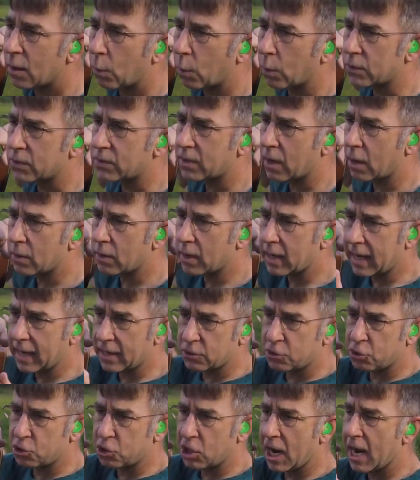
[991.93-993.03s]
We're starting to get
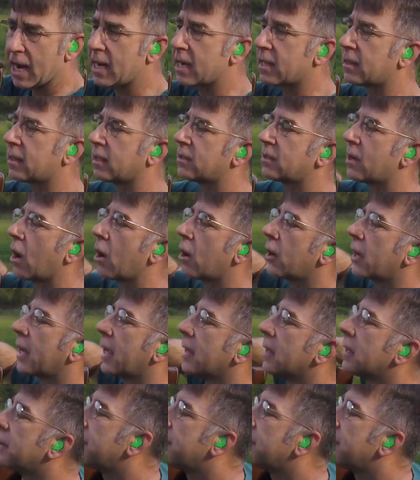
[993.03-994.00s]
shade at the target,